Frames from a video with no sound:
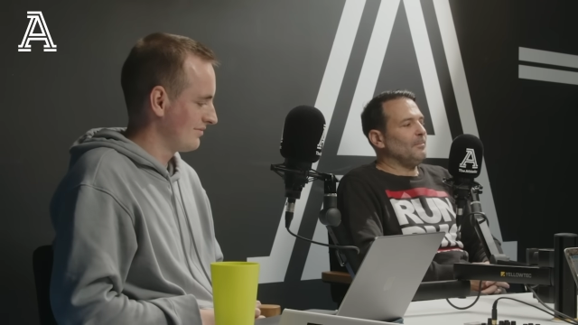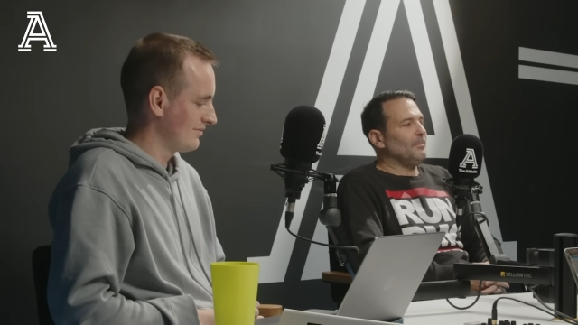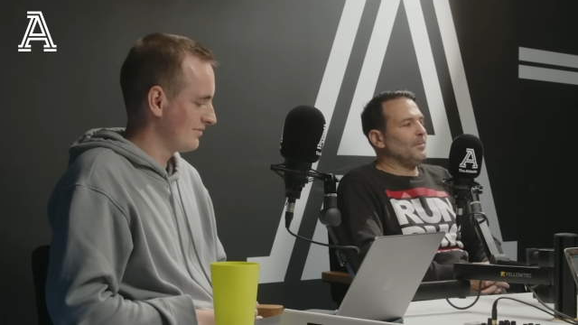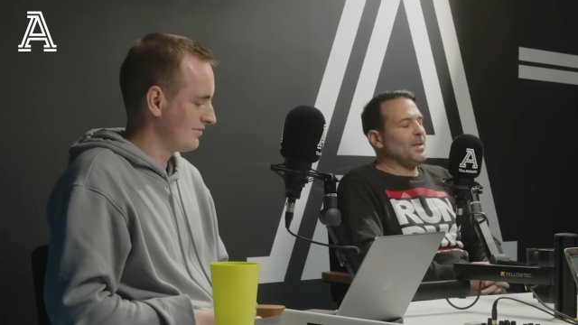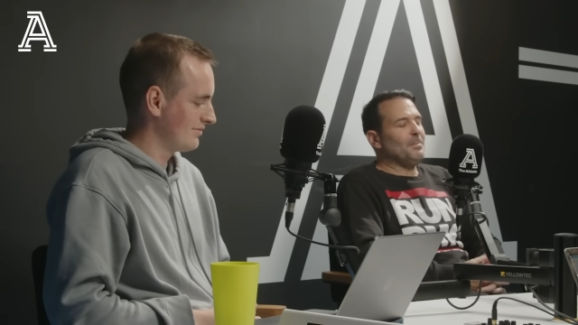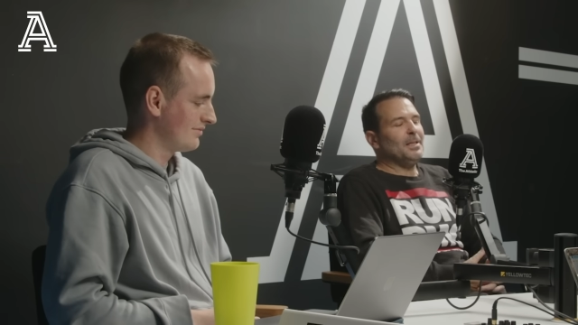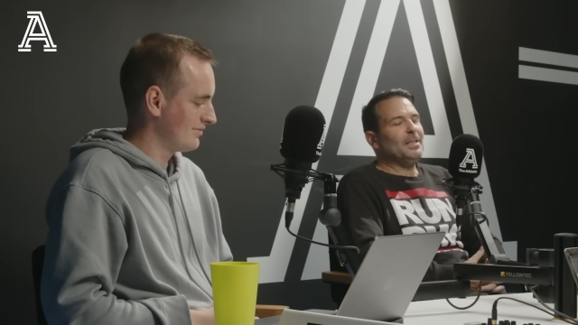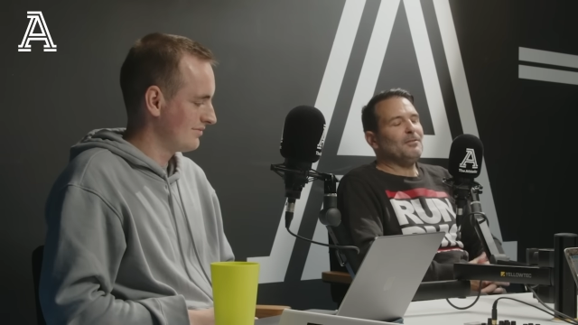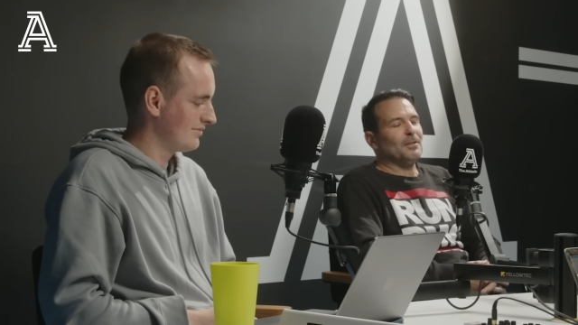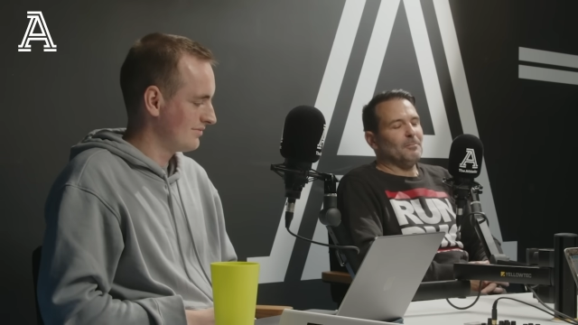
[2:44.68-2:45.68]
Speaker 1: they
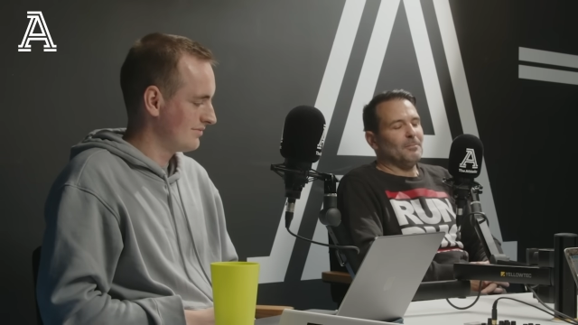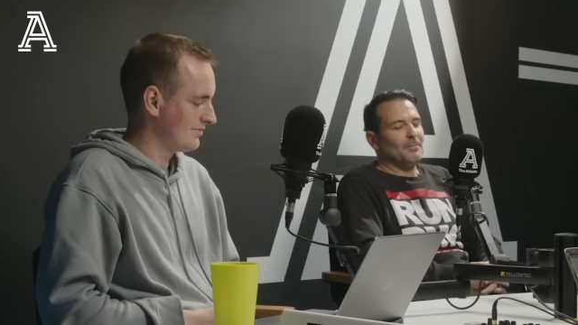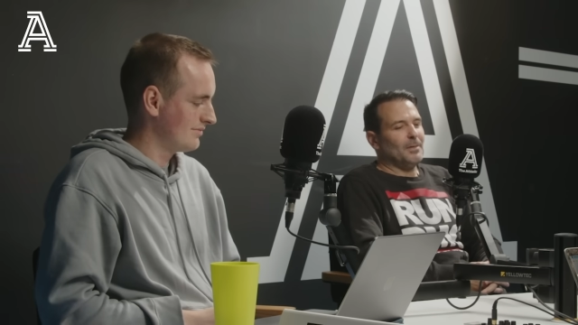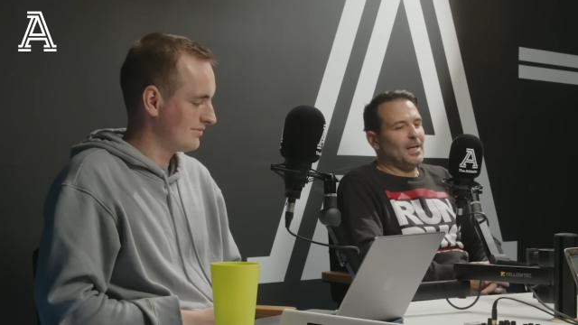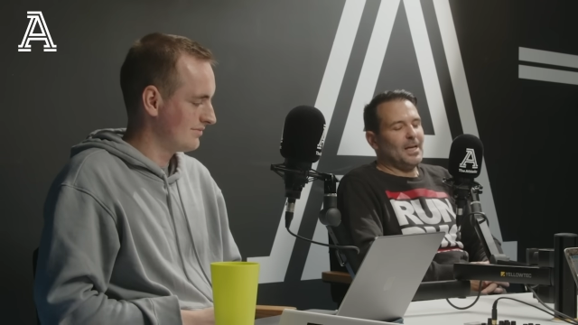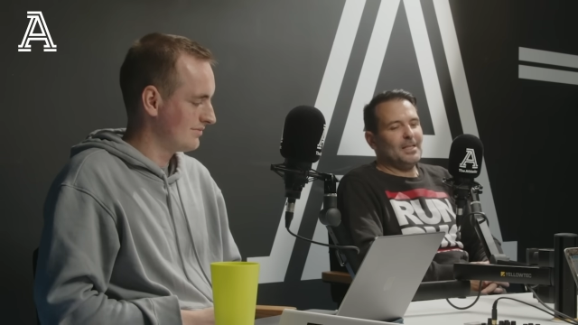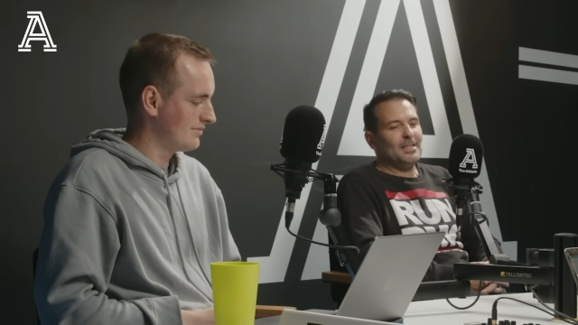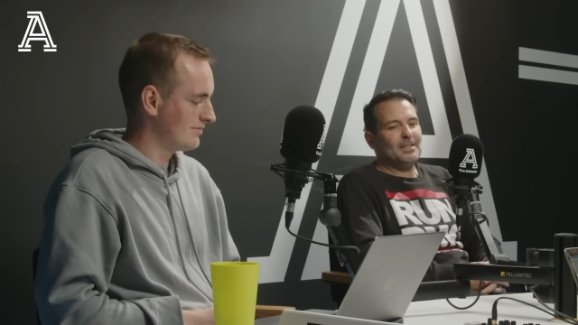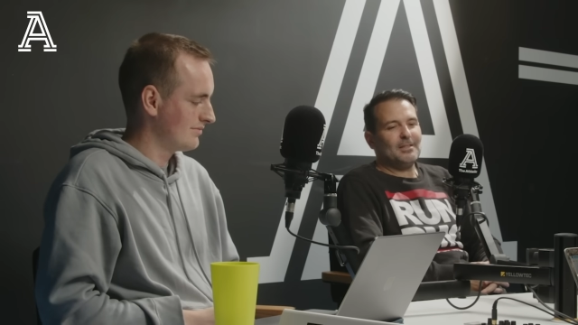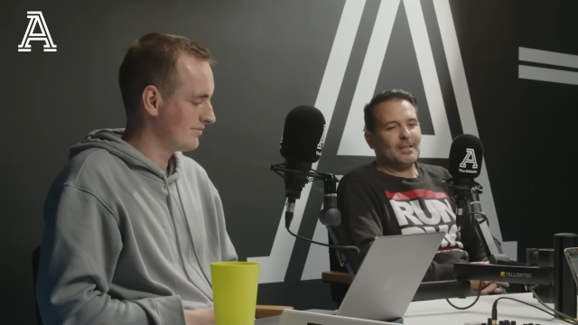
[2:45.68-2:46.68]
believe him, mm. and
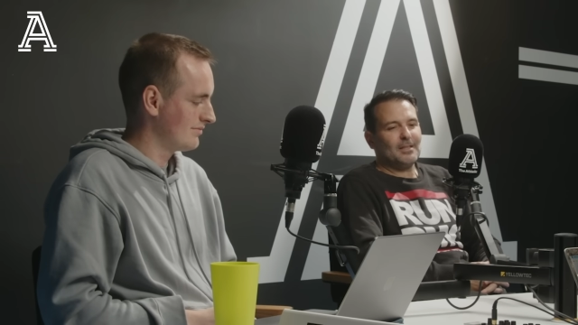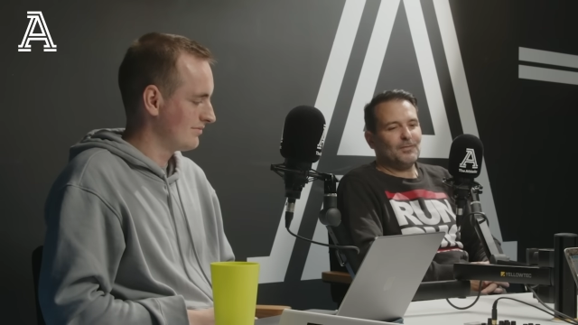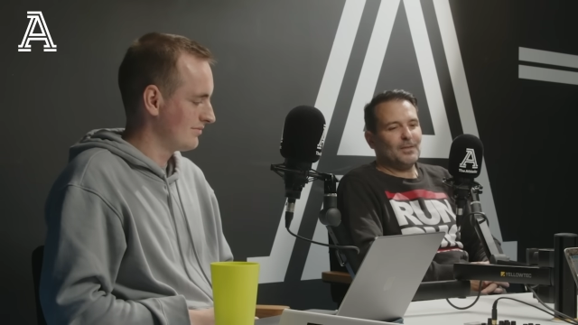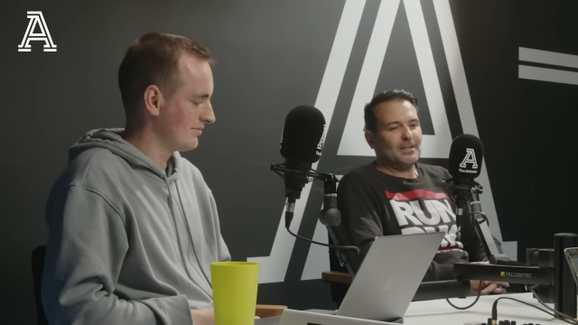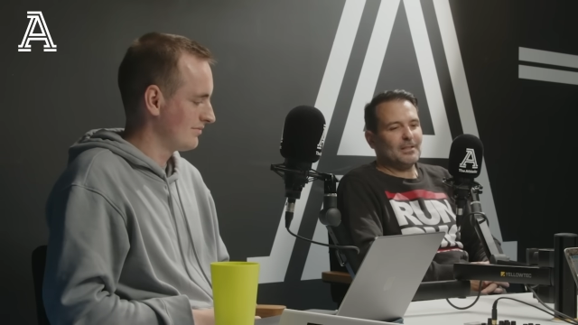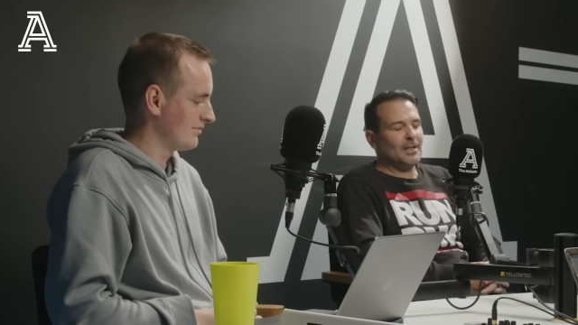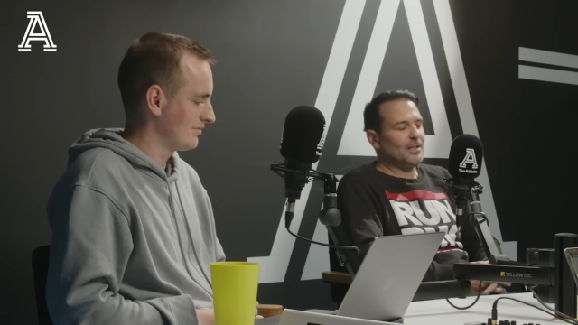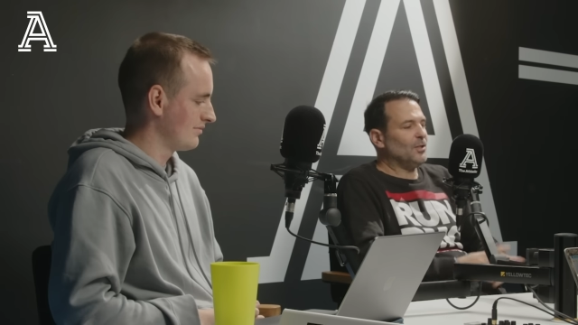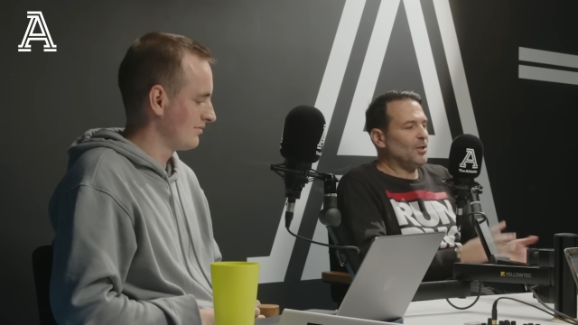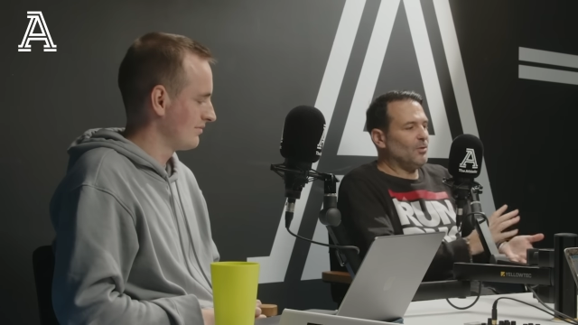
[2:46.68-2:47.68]
he says things
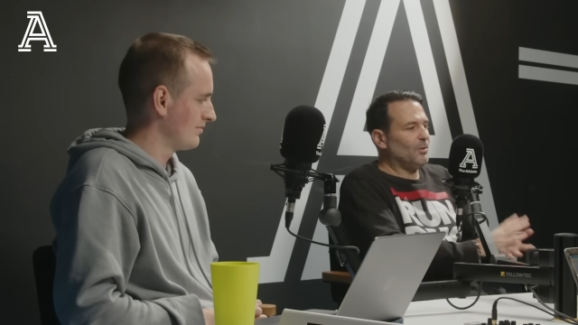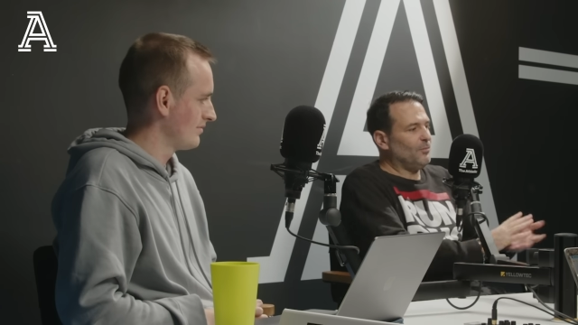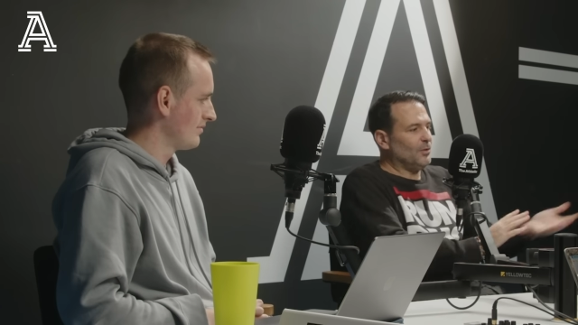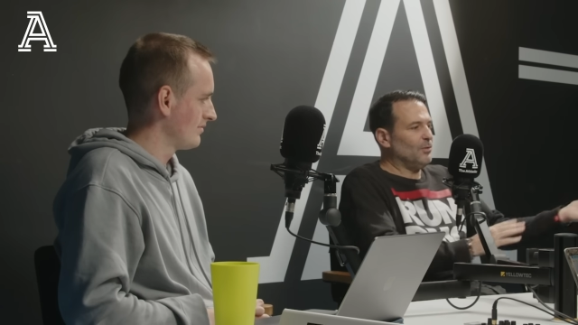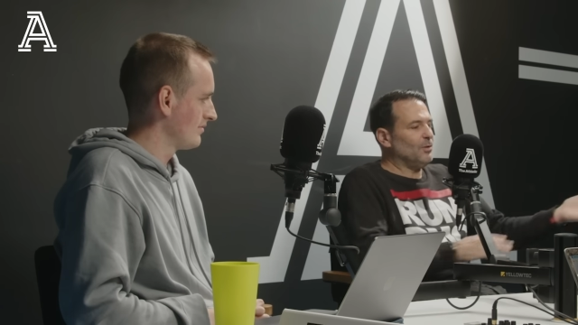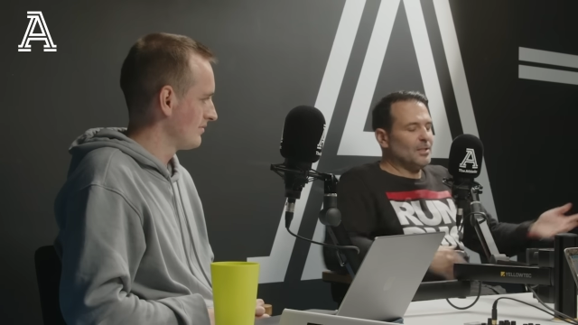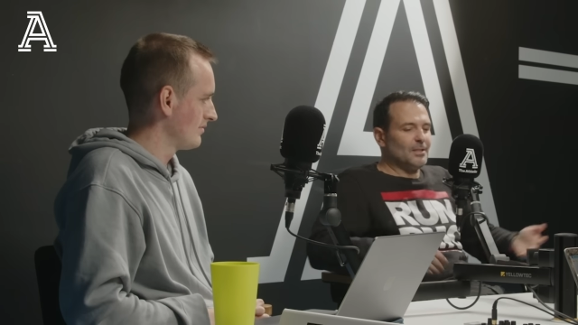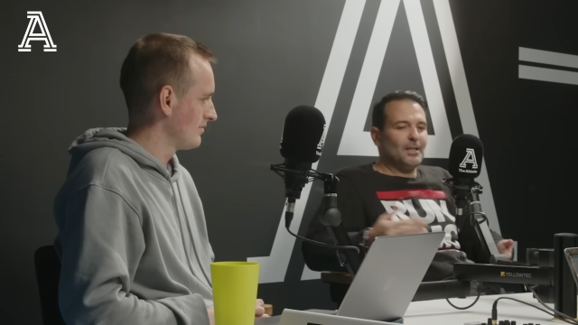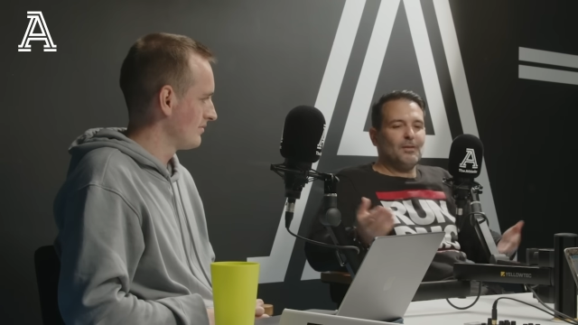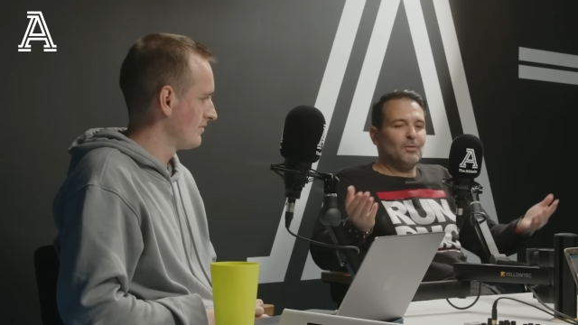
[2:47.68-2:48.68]
like, you know, if we do this
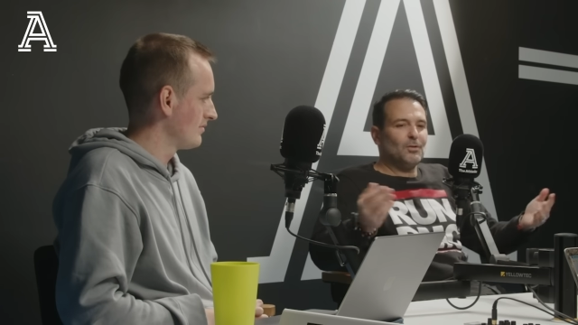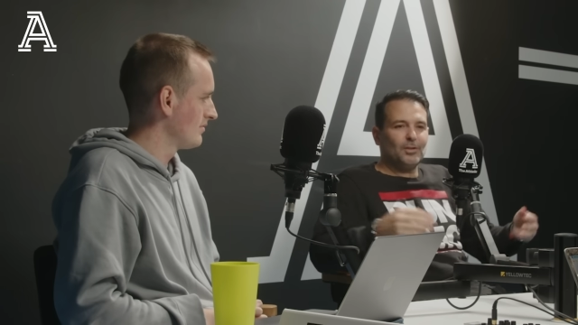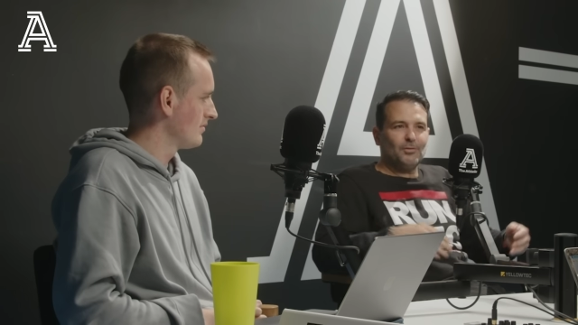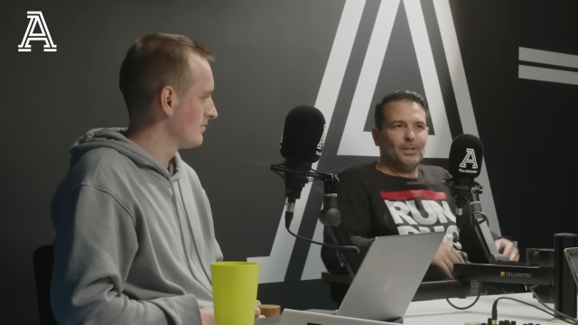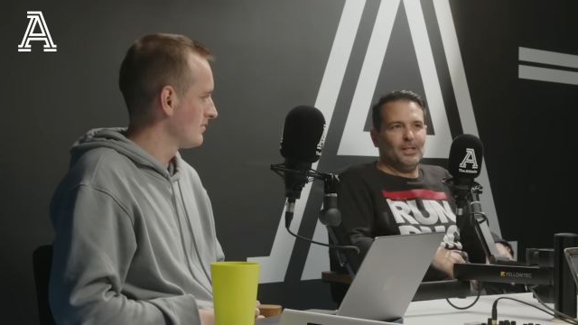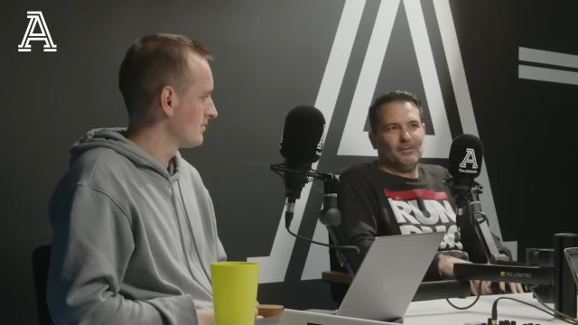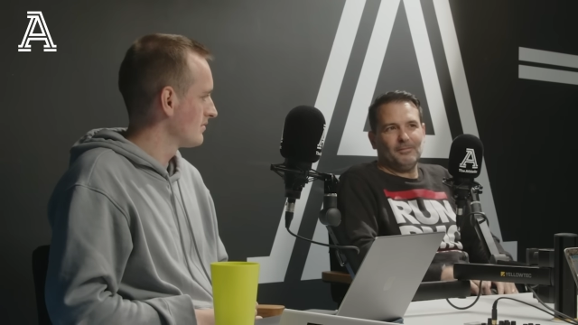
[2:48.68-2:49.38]
and that, we're going to win.